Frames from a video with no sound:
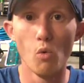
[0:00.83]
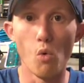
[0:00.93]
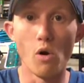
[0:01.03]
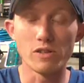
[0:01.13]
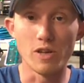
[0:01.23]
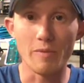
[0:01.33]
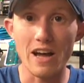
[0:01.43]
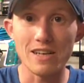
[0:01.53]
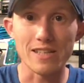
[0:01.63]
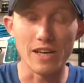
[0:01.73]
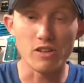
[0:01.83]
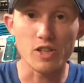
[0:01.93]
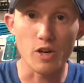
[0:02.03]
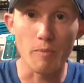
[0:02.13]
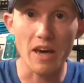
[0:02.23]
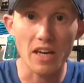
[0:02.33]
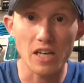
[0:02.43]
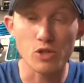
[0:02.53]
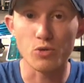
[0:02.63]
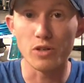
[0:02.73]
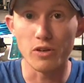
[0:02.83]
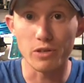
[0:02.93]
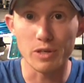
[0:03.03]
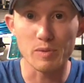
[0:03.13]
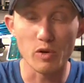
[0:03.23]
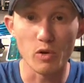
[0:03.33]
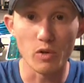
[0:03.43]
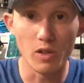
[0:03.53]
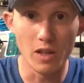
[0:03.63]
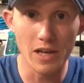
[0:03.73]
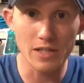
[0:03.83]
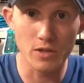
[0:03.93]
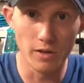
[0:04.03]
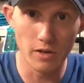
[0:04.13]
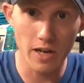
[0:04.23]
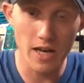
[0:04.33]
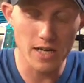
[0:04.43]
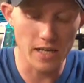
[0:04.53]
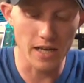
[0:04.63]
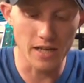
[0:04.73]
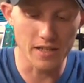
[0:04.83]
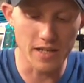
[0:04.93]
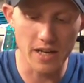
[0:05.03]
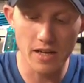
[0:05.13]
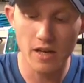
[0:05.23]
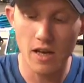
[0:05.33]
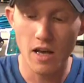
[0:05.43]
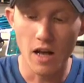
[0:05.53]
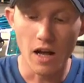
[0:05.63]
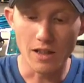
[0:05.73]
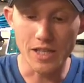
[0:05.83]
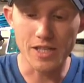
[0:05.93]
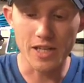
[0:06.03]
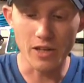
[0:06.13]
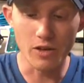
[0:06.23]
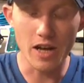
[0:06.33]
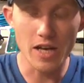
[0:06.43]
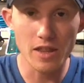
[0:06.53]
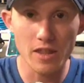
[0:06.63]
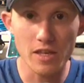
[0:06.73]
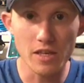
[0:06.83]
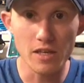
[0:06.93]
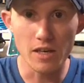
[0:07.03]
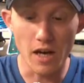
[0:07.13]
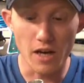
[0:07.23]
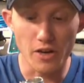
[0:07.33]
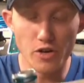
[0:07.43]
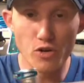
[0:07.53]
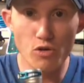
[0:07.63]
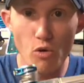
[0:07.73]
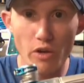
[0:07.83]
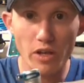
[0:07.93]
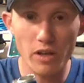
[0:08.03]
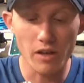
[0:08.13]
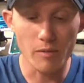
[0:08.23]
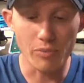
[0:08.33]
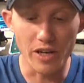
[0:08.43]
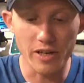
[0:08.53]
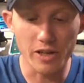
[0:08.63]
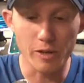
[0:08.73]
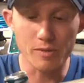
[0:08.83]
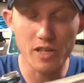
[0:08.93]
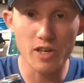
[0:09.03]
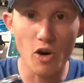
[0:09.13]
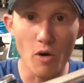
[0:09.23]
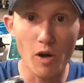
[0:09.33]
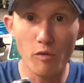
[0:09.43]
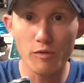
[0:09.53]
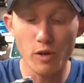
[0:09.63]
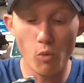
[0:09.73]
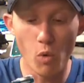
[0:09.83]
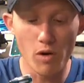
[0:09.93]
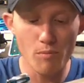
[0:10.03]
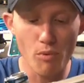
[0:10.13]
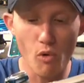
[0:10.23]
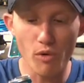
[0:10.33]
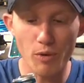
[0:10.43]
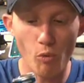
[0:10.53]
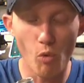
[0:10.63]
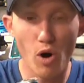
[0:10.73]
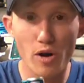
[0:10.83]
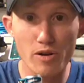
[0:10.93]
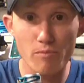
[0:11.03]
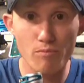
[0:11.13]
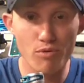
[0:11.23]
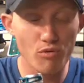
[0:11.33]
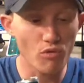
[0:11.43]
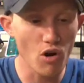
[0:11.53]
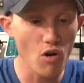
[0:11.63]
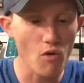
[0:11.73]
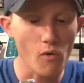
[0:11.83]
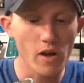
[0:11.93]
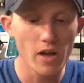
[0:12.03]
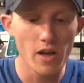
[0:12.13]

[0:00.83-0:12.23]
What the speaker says: What's up, guys? Alex here, back at you with another episode of Let's Look At, and today, let's take a look at the new Planet Eclipse LV1.1 Pro.